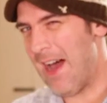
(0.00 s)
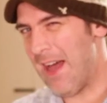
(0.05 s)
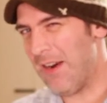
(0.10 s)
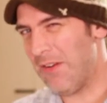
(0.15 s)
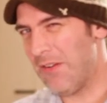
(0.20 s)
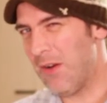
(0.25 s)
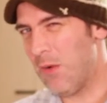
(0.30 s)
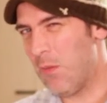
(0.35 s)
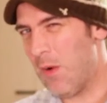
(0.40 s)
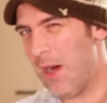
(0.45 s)
I
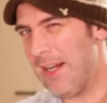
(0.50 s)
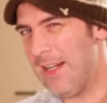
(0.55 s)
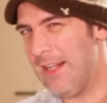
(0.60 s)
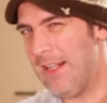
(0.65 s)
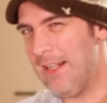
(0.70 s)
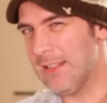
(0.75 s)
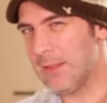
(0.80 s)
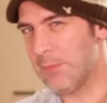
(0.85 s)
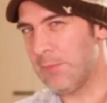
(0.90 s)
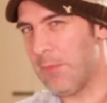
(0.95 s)
don't know why you
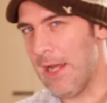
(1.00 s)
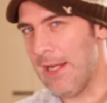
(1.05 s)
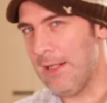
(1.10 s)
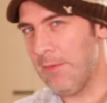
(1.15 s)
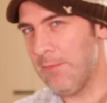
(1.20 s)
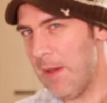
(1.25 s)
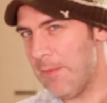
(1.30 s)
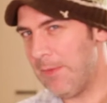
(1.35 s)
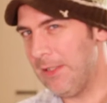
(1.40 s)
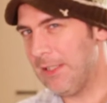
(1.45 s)
need a spike.
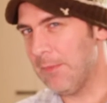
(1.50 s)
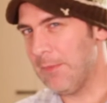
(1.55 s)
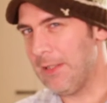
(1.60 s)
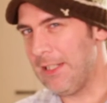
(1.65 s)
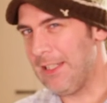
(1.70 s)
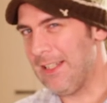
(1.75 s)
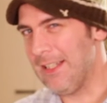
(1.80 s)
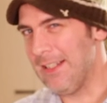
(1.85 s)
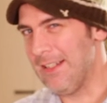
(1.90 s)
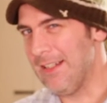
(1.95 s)
Maybe
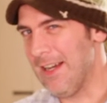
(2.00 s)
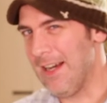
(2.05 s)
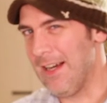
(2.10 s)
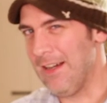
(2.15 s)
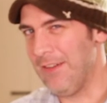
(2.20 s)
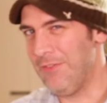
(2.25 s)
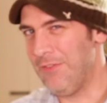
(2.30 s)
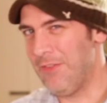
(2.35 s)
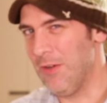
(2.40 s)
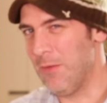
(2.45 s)
somebody could
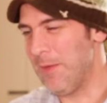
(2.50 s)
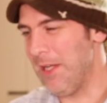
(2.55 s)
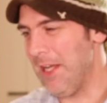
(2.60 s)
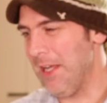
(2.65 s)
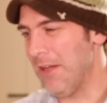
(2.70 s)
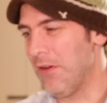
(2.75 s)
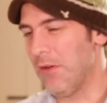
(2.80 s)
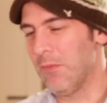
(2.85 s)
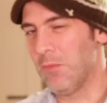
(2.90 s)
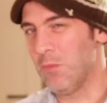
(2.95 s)
fill me
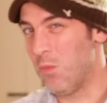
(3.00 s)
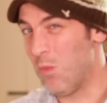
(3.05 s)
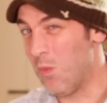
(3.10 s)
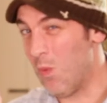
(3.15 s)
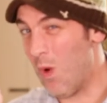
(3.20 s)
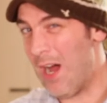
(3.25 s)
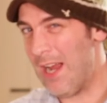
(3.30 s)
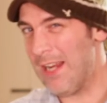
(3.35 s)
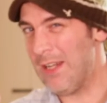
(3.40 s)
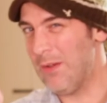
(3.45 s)
in on
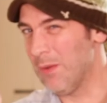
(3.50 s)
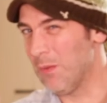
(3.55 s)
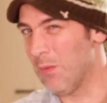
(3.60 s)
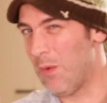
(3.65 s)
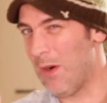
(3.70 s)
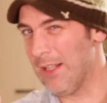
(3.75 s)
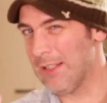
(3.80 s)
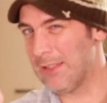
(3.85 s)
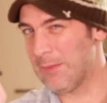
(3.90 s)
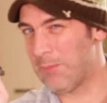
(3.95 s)
why you would
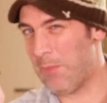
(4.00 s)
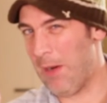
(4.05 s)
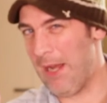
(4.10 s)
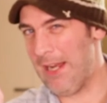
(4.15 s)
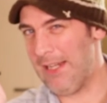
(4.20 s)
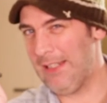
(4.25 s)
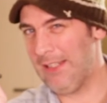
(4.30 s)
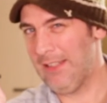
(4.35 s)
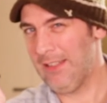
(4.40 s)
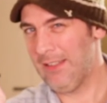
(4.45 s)
want a
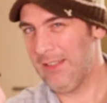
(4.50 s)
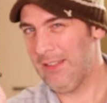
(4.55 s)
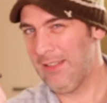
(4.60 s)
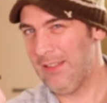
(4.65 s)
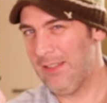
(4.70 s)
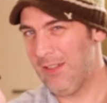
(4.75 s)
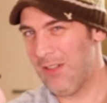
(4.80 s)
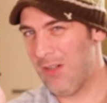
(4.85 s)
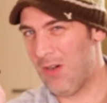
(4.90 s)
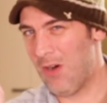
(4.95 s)
spike
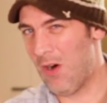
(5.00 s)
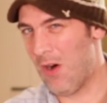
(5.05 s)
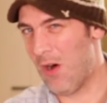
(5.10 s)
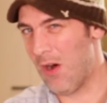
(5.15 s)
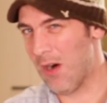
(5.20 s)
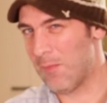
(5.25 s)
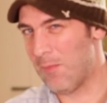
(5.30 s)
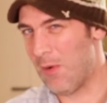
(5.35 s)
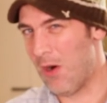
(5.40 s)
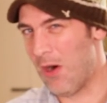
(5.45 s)

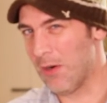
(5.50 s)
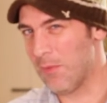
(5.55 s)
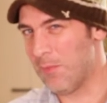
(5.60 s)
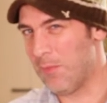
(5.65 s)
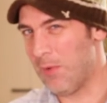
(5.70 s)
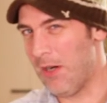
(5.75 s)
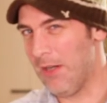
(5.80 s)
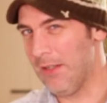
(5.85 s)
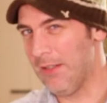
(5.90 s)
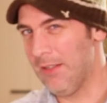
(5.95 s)
on a
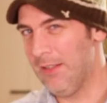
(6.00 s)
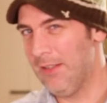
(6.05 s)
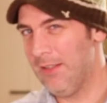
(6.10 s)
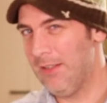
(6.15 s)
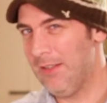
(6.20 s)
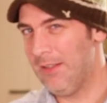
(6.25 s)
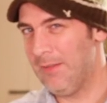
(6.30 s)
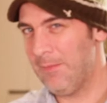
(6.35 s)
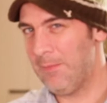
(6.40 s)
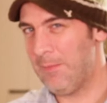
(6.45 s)
monopod.
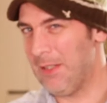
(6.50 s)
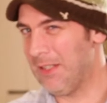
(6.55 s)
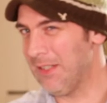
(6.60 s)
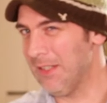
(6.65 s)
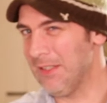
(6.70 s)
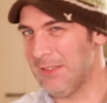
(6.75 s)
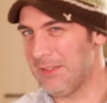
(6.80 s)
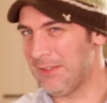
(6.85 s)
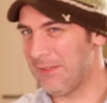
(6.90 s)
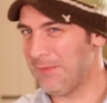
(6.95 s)

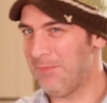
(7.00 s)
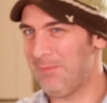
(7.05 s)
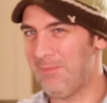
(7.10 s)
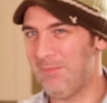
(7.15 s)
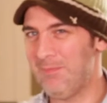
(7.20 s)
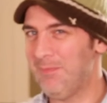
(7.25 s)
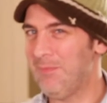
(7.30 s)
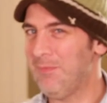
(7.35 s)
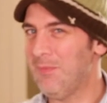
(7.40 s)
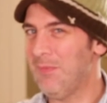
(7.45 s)
Because
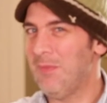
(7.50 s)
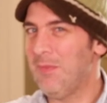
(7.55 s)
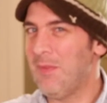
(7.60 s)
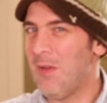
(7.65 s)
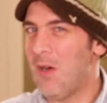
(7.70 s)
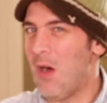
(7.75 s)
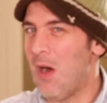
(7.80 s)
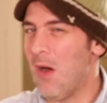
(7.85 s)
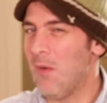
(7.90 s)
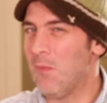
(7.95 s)

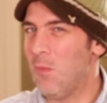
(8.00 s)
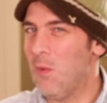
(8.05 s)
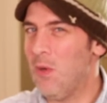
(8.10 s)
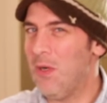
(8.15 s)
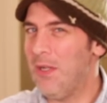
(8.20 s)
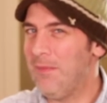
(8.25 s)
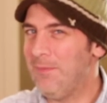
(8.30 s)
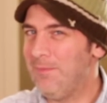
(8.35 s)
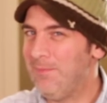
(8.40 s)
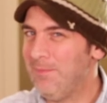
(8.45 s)
on
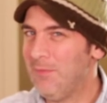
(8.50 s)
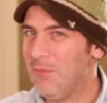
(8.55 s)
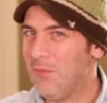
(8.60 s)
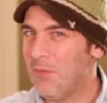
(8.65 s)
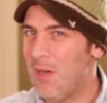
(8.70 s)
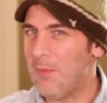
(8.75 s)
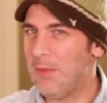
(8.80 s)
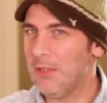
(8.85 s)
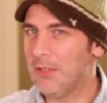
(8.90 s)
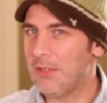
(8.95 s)
wood,
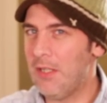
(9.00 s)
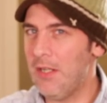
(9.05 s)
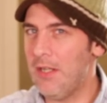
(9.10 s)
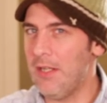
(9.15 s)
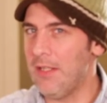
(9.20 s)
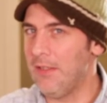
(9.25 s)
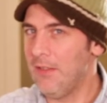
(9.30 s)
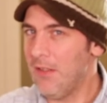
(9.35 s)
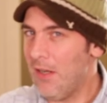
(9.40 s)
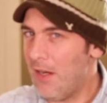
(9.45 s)
rubber's
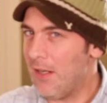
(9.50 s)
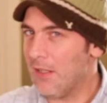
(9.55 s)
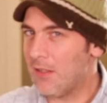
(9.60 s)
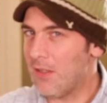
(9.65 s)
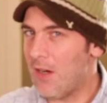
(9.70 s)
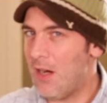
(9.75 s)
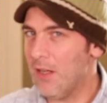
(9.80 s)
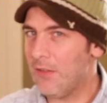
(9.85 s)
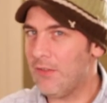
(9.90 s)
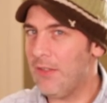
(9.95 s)
good. On
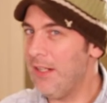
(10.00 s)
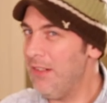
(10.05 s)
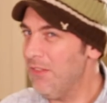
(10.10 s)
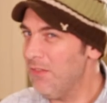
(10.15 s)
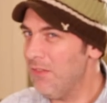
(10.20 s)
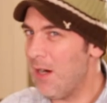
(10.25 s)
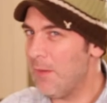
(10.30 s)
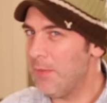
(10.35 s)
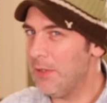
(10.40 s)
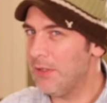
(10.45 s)
concrete,
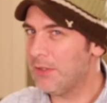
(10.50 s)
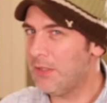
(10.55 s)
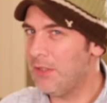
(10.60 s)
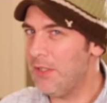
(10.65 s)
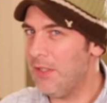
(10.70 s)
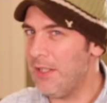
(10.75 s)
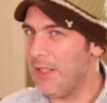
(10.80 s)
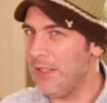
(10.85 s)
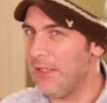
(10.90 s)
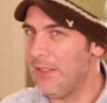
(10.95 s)
rubber's
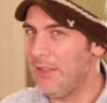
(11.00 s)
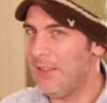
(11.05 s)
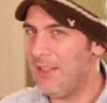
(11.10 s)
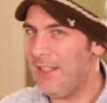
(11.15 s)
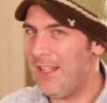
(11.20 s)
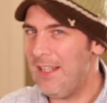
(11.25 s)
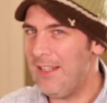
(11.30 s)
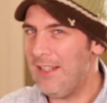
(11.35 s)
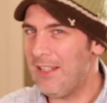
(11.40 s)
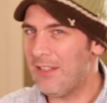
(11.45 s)
good.
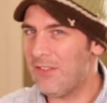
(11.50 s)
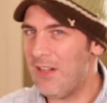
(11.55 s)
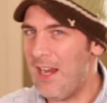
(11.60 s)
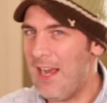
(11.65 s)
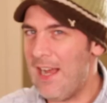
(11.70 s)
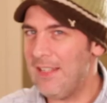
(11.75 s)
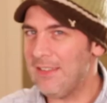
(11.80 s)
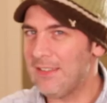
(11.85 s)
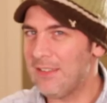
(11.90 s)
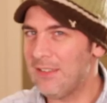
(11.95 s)
In the
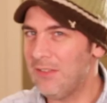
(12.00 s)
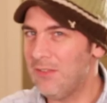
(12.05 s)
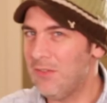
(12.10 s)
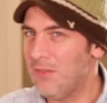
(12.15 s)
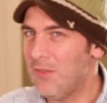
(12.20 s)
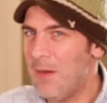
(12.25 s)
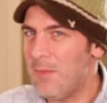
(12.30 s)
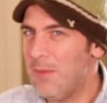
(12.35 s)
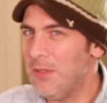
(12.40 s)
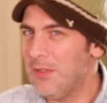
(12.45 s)
grass,
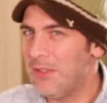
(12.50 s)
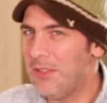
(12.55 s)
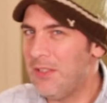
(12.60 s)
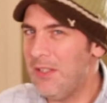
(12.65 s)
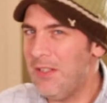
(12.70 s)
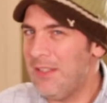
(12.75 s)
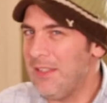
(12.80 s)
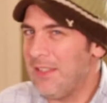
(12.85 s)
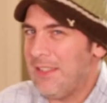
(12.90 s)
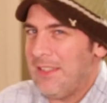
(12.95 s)
rubber's
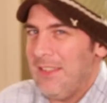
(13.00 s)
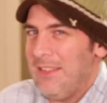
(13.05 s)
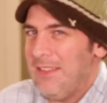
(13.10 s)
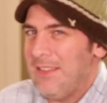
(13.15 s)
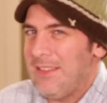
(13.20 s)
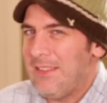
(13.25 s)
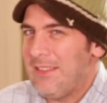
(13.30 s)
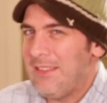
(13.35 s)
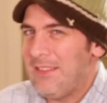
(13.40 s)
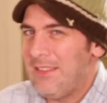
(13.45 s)
good
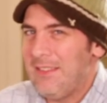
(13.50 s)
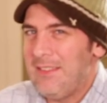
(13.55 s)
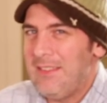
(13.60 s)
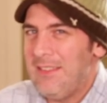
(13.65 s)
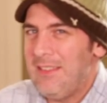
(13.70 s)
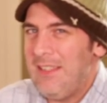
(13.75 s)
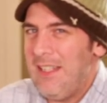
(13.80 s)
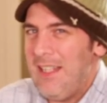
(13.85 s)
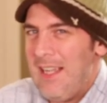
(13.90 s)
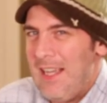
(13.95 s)
because
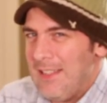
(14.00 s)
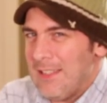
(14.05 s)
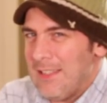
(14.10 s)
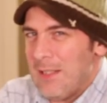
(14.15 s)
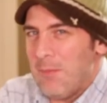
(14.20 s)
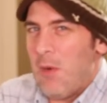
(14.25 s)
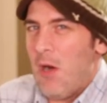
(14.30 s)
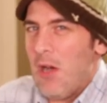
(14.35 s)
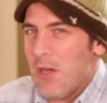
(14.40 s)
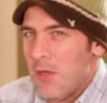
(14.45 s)
it's
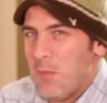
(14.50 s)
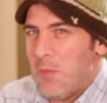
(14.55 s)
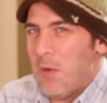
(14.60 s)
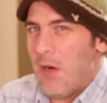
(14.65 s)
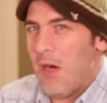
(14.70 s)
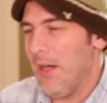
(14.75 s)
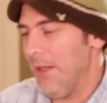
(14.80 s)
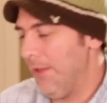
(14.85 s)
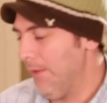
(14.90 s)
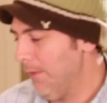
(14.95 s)
a
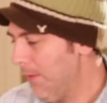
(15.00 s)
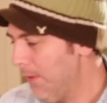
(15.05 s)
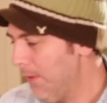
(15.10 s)
monopod.